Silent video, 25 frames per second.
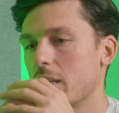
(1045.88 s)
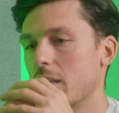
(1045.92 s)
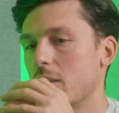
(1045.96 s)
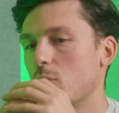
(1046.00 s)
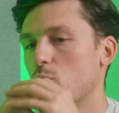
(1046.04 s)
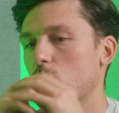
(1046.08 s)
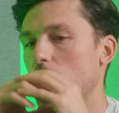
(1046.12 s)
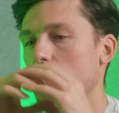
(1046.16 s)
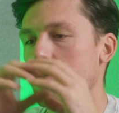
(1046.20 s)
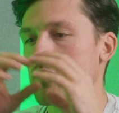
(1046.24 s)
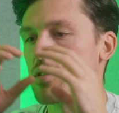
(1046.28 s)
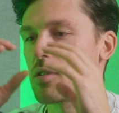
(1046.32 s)

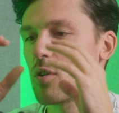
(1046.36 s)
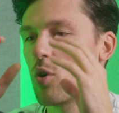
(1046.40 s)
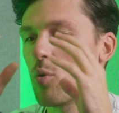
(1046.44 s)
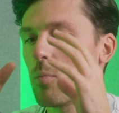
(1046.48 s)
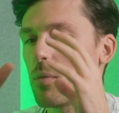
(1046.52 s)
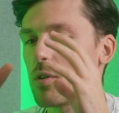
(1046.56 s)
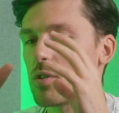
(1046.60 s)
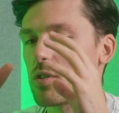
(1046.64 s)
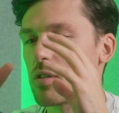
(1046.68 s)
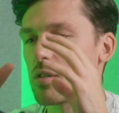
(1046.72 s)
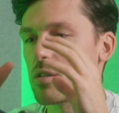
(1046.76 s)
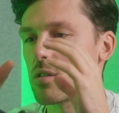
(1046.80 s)
We have so
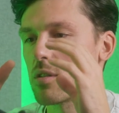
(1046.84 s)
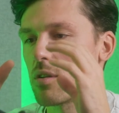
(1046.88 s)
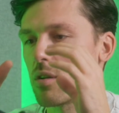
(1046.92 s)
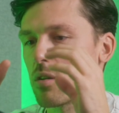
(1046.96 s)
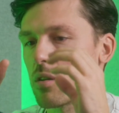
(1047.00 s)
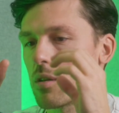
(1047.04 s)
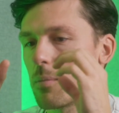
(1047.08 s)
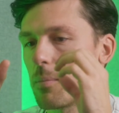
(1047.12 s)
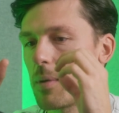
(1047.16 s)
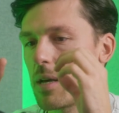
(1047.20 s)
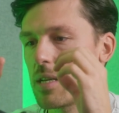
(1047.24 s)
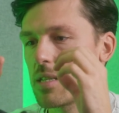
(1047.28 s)
much
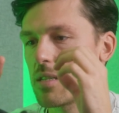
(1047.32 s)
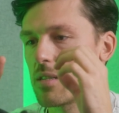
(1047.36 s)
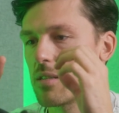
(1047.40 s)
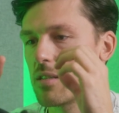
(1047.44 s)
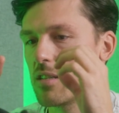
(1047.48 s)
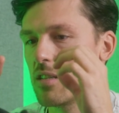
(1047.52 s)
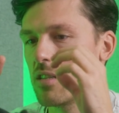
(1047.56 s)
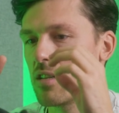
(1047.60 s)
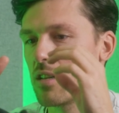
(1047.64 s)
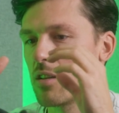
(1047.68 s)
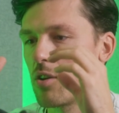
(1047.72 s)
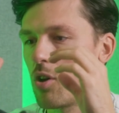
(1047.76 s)
installed
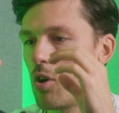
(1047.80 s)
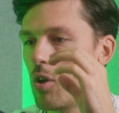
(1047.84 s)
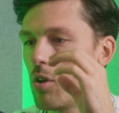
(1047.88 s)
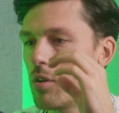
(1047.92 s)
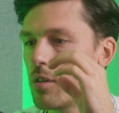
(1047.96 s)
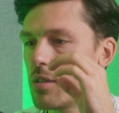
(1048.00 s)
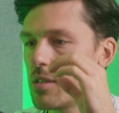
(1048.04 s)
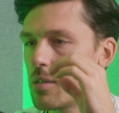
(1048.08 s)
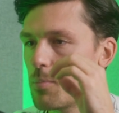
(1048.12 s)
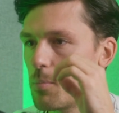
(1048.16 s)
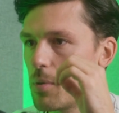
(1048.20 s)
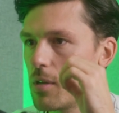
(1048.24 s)
capacity that all
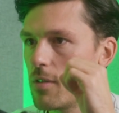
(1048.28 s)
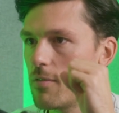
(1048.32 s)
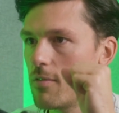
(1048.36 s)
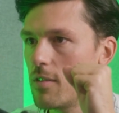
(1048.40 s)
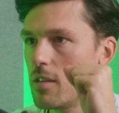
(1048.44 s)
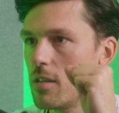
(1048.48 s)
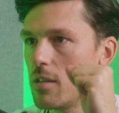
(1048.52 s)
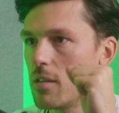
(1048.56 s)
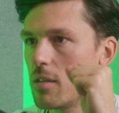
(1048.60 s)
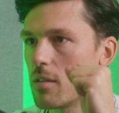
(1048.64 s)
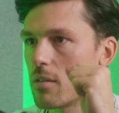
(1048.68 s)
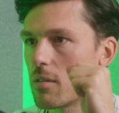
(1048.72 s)
these
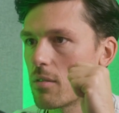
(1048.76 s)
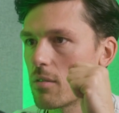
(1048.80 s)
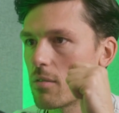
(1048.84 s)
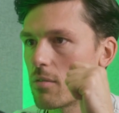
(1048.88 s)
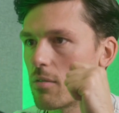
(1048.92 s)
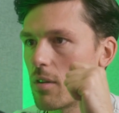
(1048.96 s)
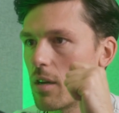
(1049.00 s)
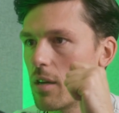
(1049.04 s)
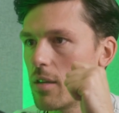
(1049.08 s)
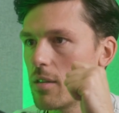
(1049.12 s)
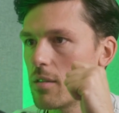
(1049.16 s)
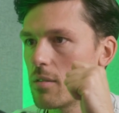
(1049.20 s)
PV,
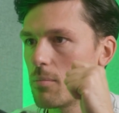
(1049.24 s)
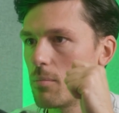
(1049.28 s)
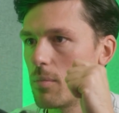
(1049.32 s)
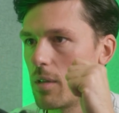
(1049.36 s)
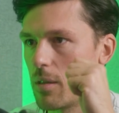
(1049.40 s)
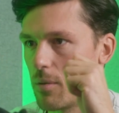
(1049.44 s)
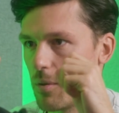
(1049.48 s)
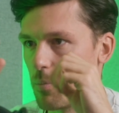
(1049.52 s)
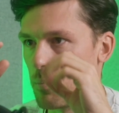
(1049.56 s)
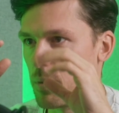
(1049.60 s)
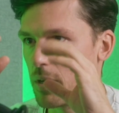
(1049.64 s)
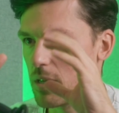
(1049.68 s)
right?
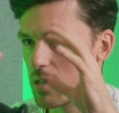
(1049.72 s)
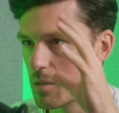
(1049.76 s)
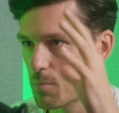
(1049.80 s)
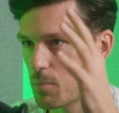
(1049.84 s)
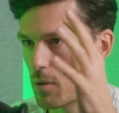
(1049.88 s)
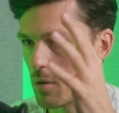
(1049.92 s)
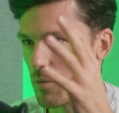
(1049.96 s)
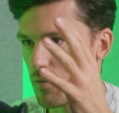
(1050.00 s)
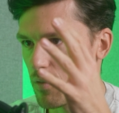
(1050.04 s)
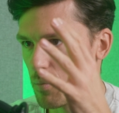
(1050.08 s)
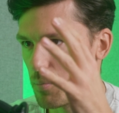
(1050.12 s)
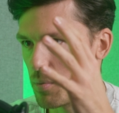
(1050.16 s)
And the biggest
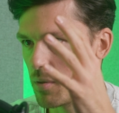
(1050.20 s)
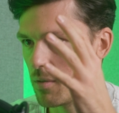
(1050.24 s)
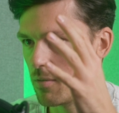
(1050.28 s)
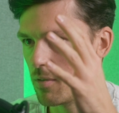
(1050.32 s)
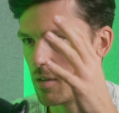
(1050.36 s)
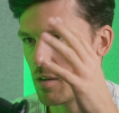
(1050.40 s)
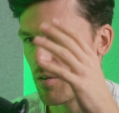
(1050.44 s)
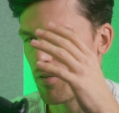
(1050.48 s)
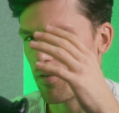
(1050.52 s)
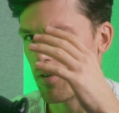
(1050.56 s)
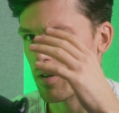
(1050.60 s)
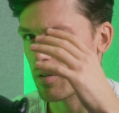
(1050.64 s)
part of the
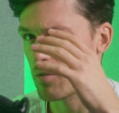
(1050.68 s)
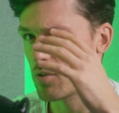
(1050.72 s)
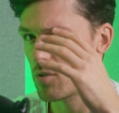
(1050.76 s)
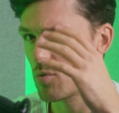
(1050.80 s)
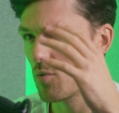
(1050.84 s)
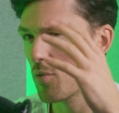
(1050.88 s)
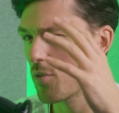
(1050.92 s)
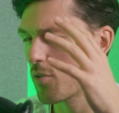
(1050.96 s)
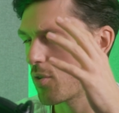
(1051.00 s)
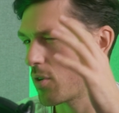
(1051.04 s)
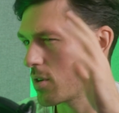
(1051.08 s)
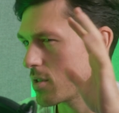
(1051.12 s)
PV, I think
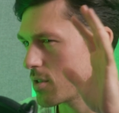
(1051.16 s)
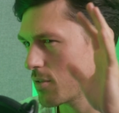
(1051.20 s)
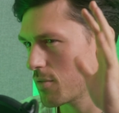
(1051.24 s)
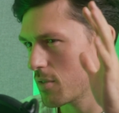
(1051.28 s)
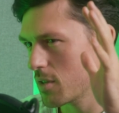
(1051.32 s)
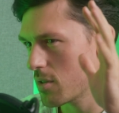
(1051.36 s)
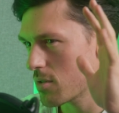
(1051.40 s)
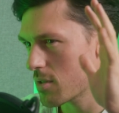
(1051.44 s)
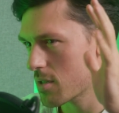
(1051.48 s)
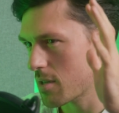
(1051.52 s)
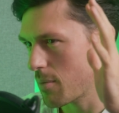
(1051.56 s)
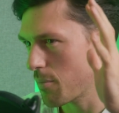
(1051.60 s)
2/3 of
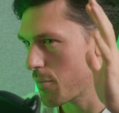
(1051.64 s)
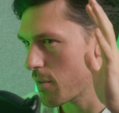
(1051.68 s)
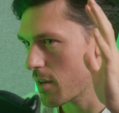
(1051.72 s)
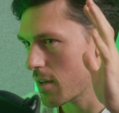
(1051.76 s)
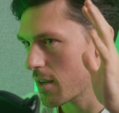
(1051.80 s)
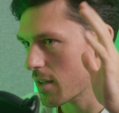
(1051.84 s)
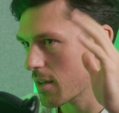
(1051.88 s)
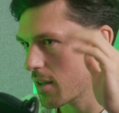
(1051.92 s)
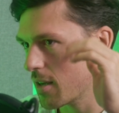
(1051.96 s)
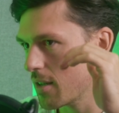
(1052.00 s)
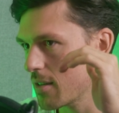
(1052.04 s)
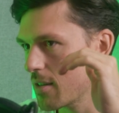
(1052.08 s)
it or something
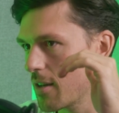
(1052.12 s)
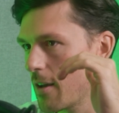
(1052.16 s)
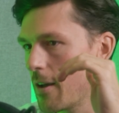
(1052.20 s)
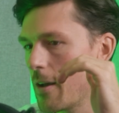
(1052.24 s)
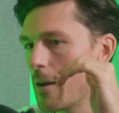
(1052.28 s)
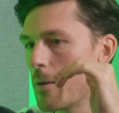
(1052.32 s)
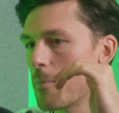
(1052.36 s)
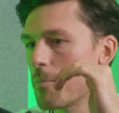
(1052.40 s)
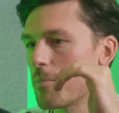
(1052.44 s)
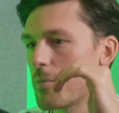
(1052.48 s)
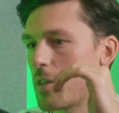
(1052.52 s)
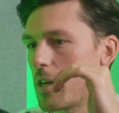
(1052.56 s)
like that,
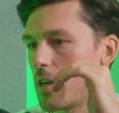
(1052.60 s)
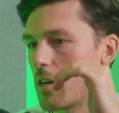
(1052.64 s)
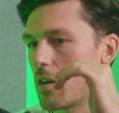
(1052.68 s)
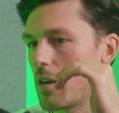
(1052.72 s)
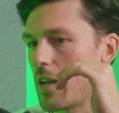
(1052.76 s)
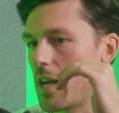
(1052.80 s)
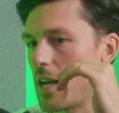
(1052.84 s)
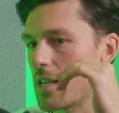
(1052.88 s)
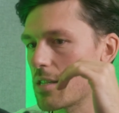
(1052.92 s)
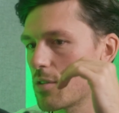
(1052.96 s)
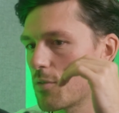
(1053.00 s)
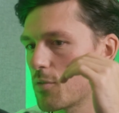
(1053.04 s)
they
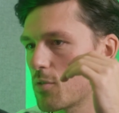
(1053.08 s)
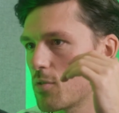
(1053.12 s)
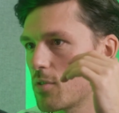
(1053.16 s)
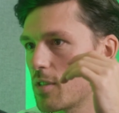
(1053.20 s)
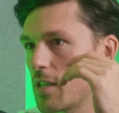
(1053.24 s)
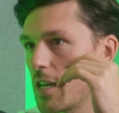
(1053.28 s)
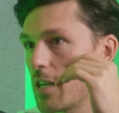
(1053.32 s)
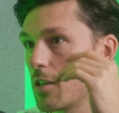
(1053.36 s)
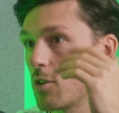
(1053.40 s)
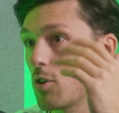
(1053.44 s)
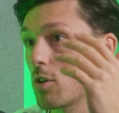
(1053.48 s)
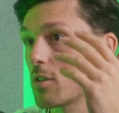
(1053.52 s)
are, as of
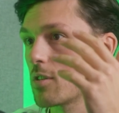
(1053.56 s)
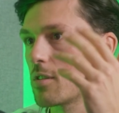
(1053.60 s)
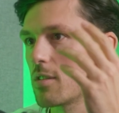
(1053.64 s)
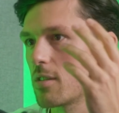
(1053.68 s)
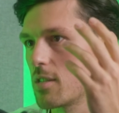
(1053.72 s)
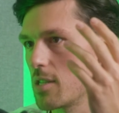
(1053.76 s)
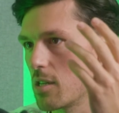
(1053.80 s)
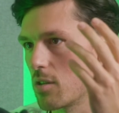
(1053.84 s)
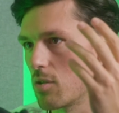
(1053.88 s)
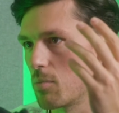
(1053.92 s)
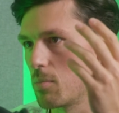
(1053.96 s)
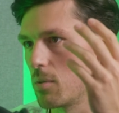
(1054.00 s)
today, not
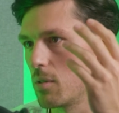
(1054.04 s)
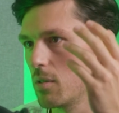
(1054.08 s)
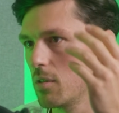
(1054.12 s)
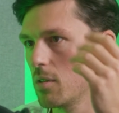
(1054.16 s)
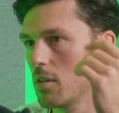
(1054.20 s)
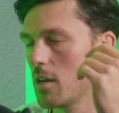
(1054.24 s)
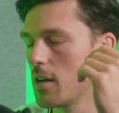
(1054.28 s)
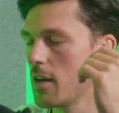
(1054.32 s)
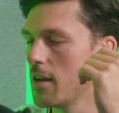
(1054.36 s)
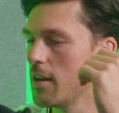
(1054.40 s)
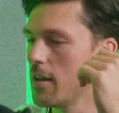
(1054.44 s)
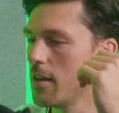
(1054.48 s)

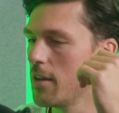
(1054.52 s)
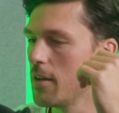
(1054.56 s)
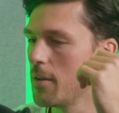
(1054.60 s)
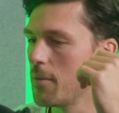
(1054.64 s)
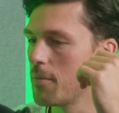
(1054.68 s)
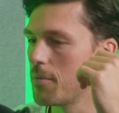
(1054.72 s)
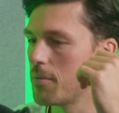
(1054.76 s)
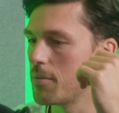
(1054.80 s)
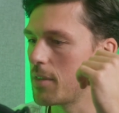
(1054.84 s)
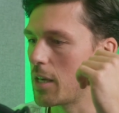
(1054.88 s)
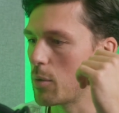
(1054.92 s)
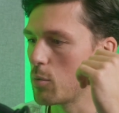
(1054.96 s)
steerable.
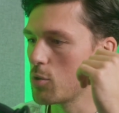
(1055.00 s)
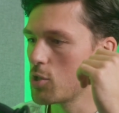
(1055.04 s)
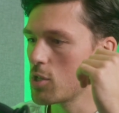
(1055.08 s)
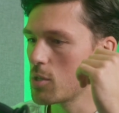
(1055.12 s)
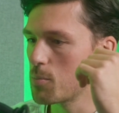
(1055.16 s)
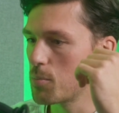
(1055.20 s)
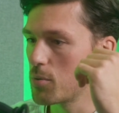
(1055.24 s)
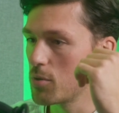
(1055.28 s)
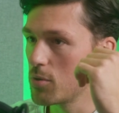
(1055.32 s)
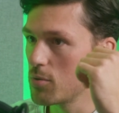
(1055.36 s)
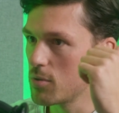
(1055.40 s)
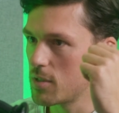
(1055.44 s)
They will
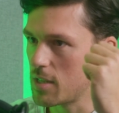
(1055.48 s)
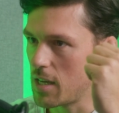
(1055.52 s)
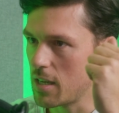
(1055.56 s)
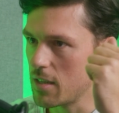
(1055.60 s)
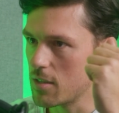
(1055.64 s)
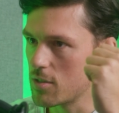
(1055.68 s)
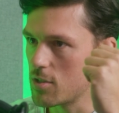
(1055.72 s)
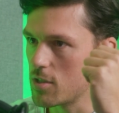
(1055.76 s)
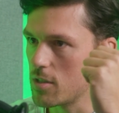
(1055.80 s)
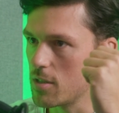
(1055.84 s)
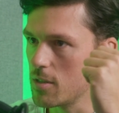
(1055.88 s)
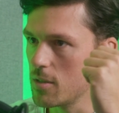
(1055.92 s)
just produce
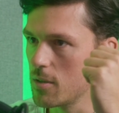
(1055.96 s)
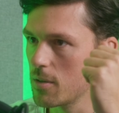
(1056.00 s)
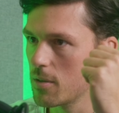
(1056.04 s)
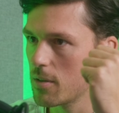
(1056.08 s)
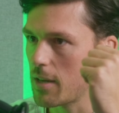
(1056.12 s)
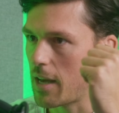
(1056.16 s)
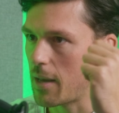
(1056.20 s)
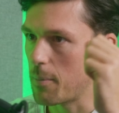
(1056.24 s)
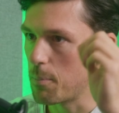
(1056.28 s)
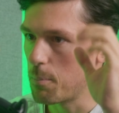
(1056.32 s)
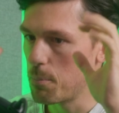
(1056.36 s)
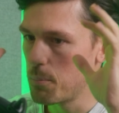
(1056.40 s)
energy
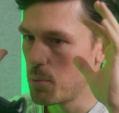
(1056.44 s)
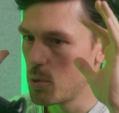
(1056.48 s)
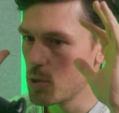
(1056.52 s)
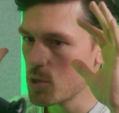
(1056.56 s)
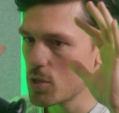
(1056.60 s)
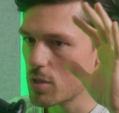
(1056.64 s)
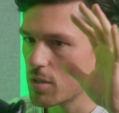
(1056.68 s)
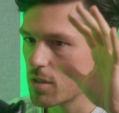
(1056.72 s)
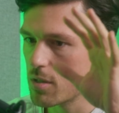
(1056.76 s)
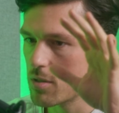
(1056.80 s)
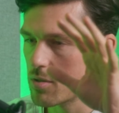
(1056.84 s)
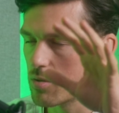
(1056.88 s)
and
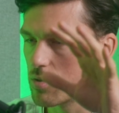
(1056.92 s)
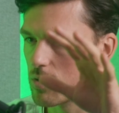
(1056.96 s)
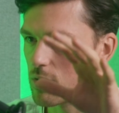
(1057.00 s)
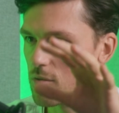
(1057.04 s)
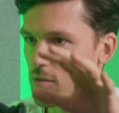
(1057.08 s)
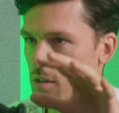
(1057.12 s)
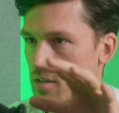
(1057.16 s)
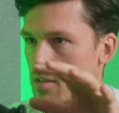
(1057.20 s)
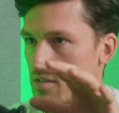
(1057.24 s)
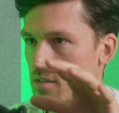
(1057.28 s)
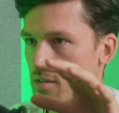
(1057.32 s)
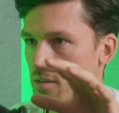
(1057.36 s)
push it into the
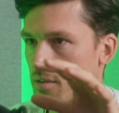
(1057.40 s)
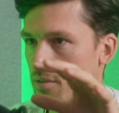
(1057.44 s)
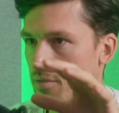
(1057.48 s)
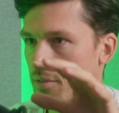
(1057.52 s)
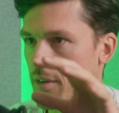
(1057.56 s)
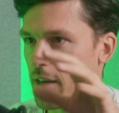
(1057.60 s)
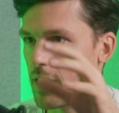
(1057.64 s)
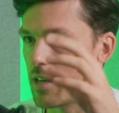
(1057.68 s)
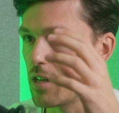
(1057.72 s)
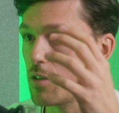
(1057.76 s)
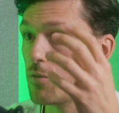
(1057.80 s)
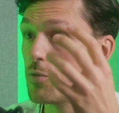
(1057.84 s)
grid.
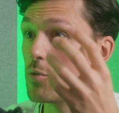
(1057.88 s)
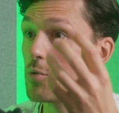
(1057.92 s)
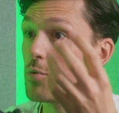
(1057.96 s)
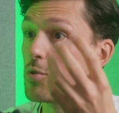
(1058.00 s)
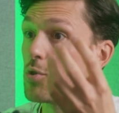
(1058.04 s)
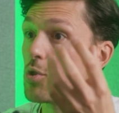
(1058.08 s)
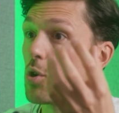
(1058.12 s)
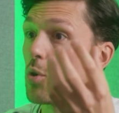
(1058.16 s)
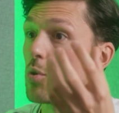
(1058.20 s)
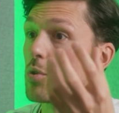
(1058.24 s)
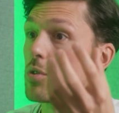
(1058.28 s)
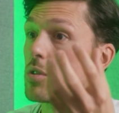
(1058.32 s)
And if you
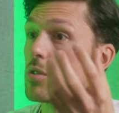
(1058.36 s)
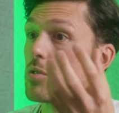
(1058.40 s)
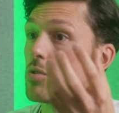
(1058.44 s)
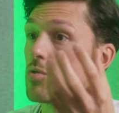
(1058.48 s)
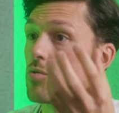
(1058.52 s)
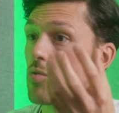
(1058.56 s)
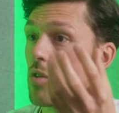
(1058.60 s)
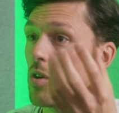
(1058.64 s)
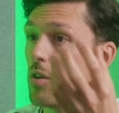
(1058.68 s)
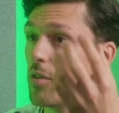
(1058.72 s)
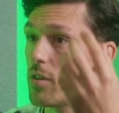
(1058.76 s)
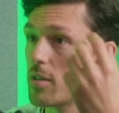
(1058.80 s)
don't
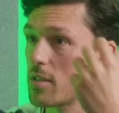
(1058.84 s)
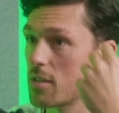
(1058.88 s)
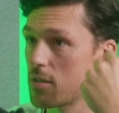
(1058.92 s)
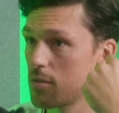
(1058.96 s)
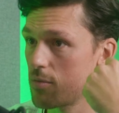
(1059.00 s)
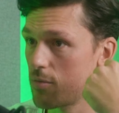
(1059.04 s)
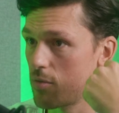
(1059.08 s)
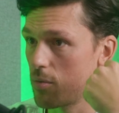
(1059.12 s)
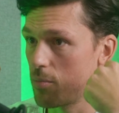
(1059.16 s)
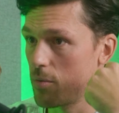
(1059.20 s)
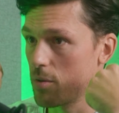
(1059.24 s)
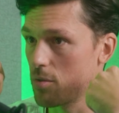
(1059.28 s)
draw this
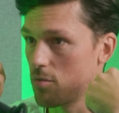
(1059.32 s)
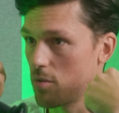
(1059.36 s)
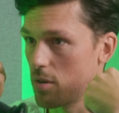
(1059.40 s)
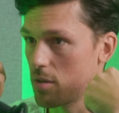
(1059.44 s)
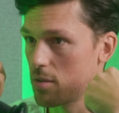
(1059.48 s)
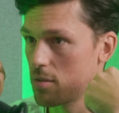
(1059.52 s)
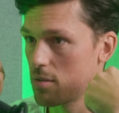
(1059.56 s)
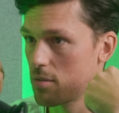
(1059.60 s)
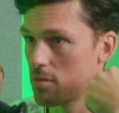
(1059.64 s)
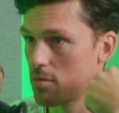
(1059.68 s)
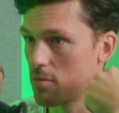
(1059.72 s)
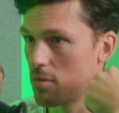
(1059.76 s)
from the
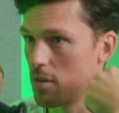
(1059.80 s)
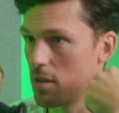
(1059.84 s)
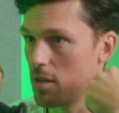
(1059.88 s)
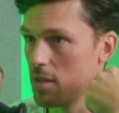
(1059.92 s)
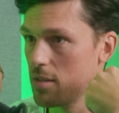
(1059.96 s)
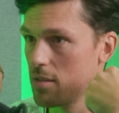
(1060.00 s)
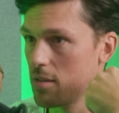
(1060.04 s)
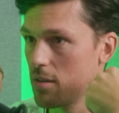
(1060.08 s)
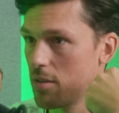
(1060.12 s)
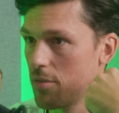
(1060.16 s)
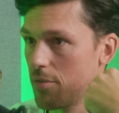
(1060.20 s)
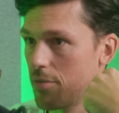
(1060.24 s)
grid,
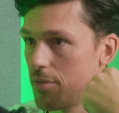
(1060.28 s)
right?